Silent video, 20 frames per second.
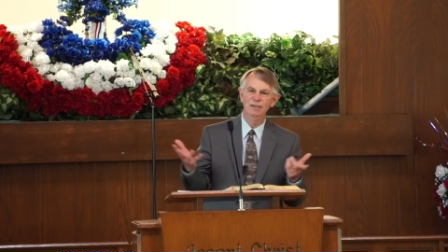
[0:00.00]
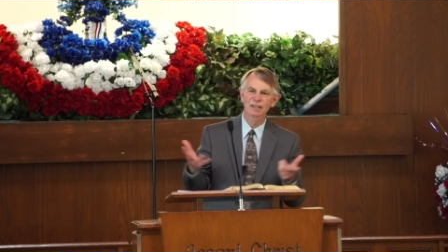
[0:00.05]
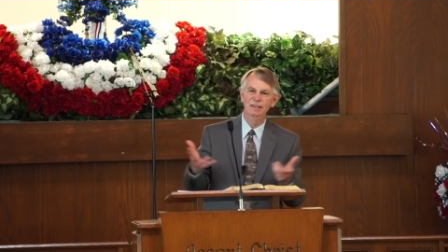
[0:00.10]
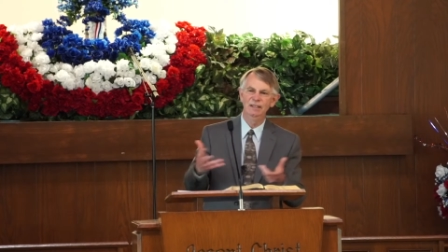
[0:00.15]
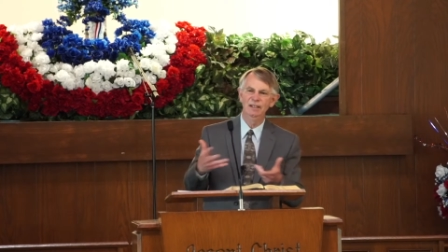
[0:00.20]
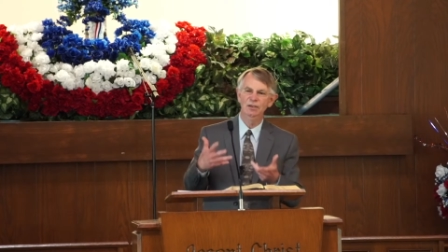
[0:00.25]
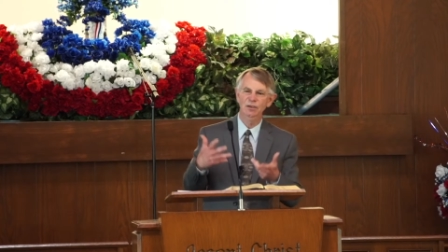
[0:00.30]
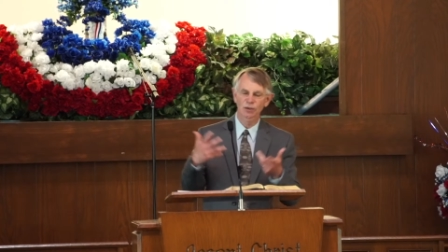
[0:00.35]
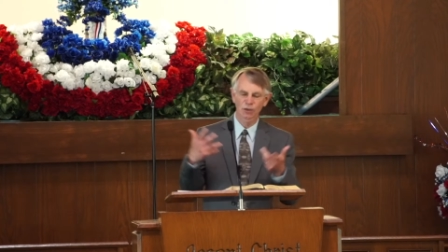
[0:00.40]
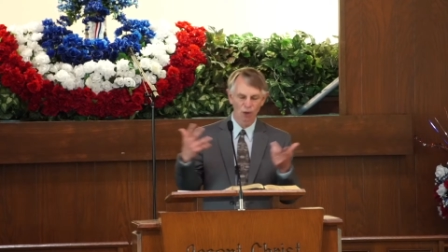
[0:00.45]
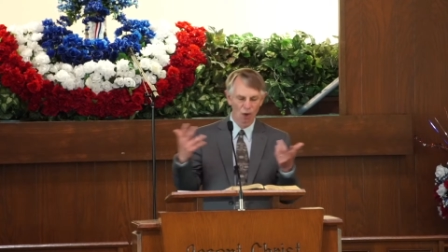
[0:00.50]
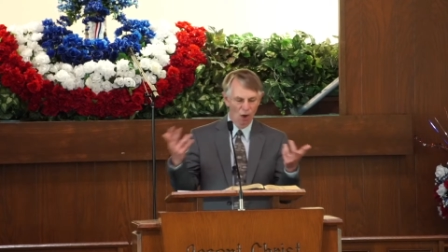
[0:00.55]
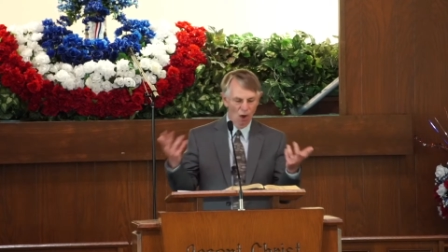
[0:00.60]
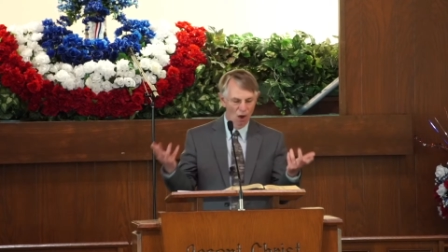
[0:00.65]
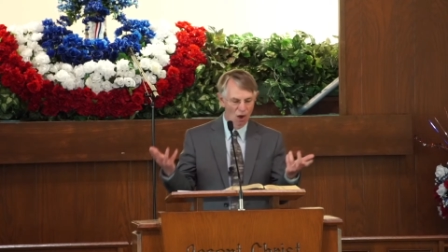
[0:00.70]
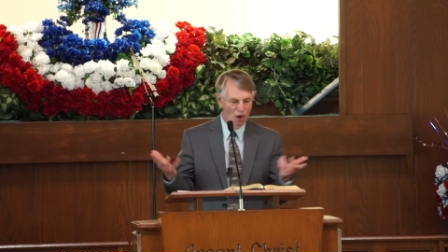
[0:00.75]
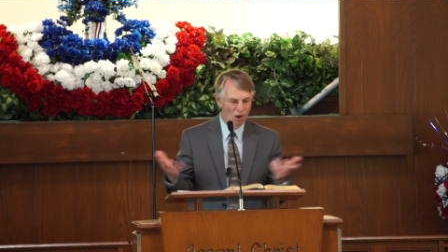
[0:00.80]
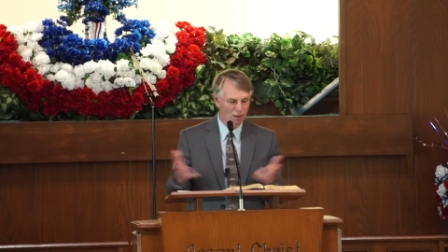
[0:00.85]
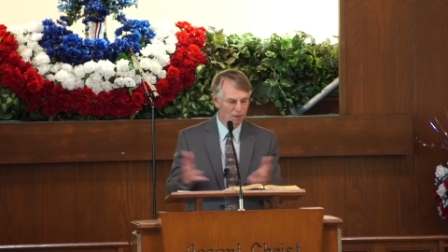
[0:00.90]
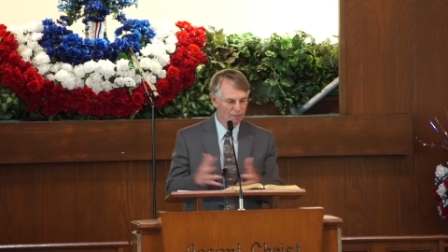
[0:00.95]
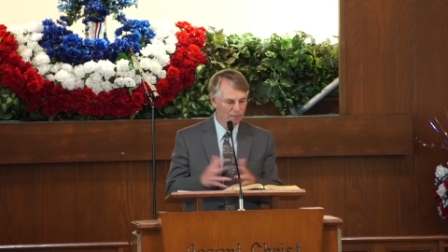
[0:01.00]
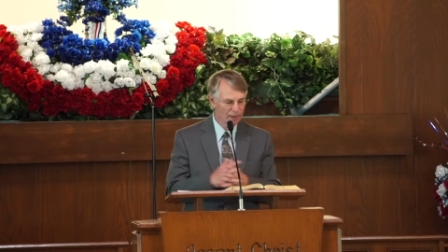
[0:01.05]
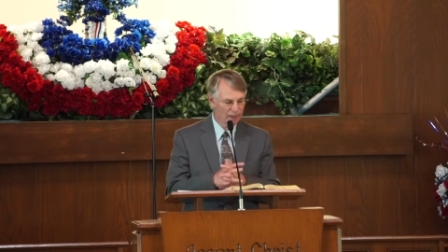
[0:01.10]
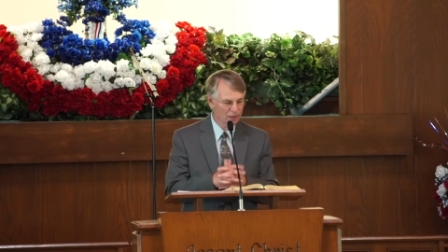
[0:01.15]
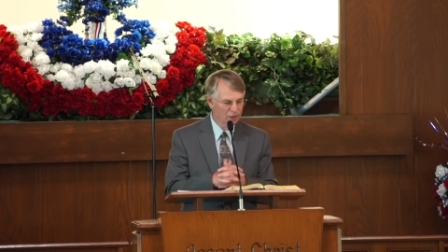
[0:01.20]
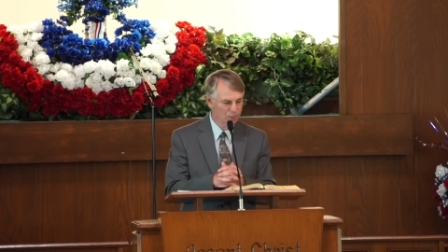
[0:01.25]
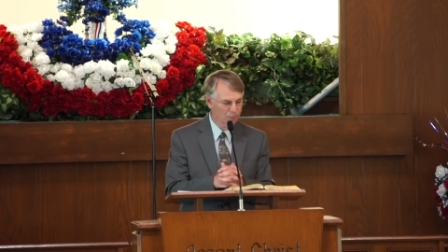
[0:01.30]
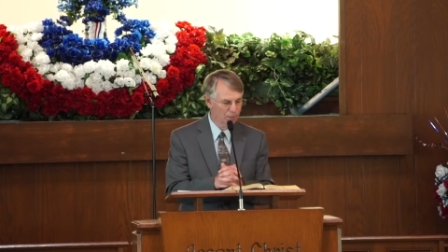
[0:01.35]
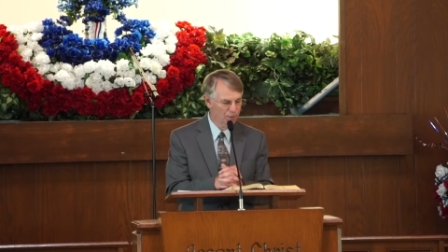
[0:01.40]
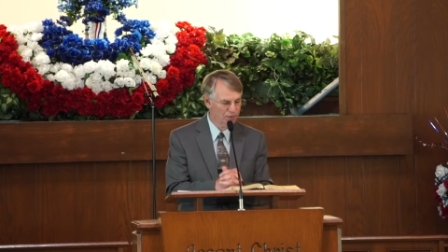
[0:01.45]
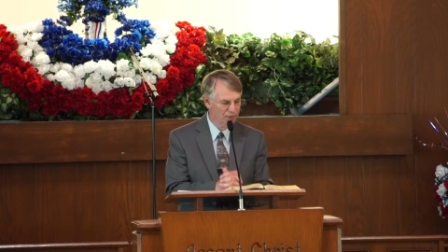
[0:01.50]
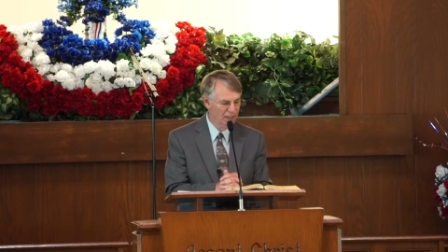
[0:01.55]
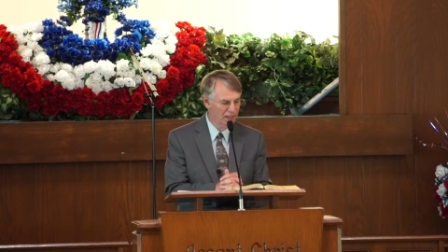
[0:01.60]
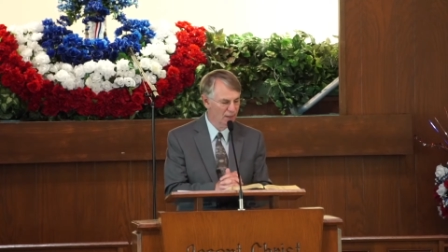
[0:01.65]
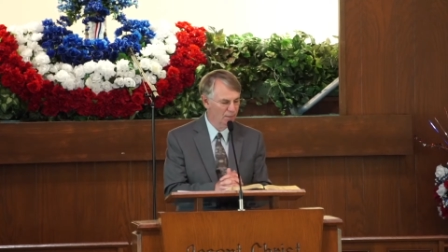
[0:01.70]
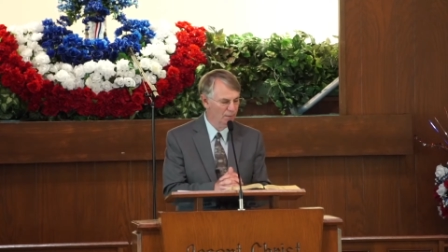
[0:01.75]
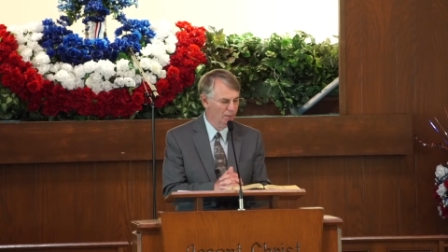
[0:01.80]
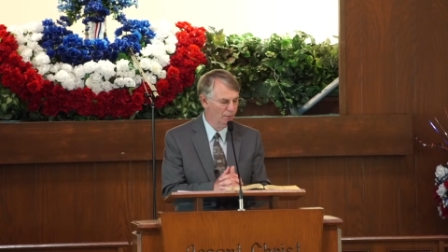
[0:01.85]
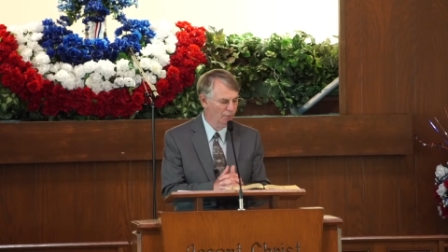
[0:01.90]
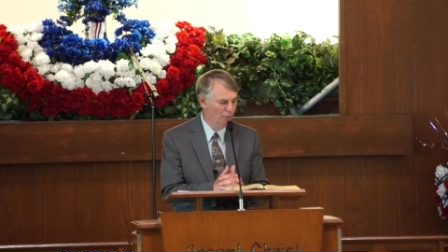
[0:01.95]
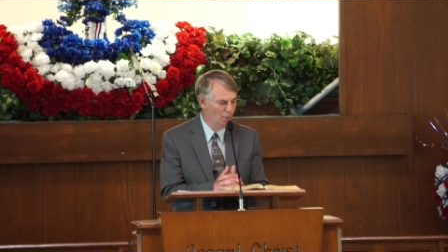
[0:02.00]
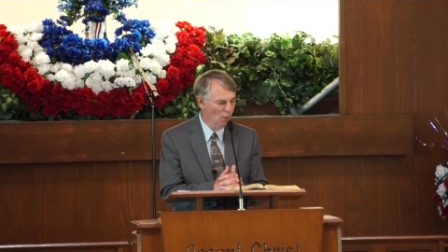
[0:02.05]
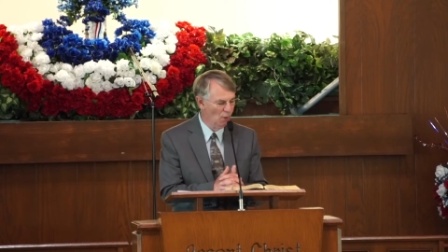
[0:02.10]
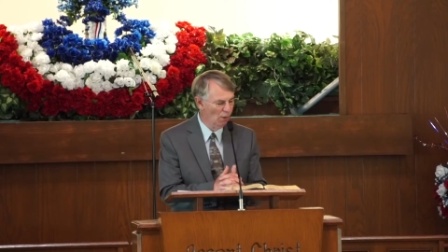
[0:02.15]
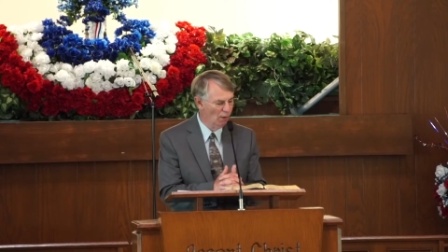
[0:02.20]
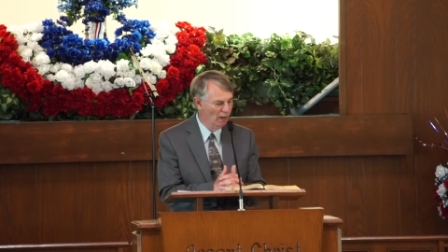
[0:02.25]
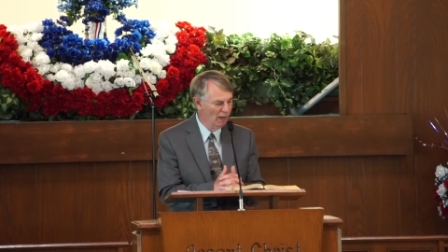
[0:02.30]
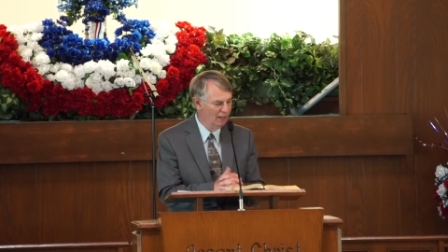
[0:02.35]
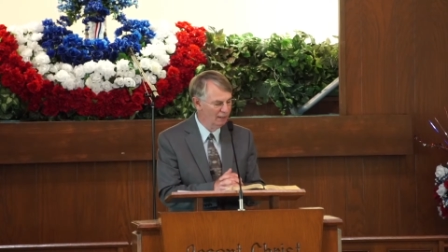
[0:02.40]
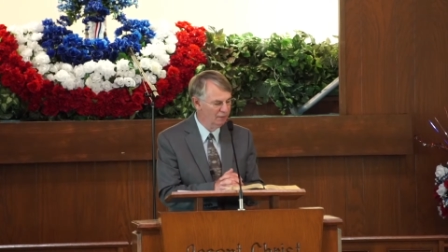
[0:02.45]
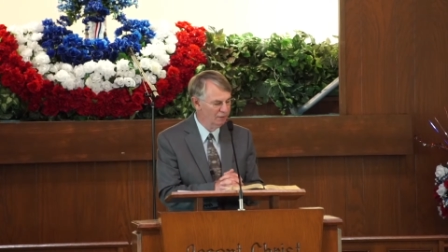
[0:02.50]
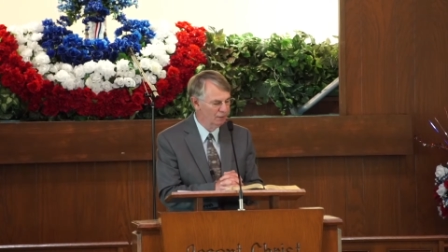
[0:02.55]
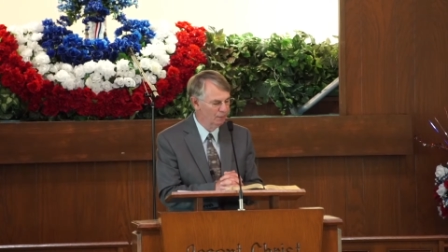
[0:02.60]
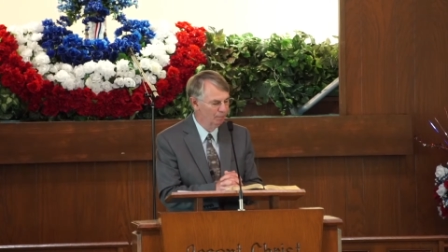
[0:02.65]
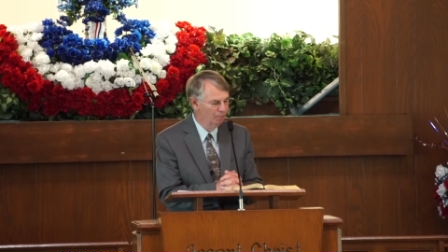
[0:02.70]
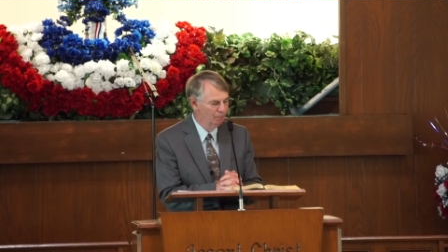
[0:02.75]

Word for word: in this song that is presented before us,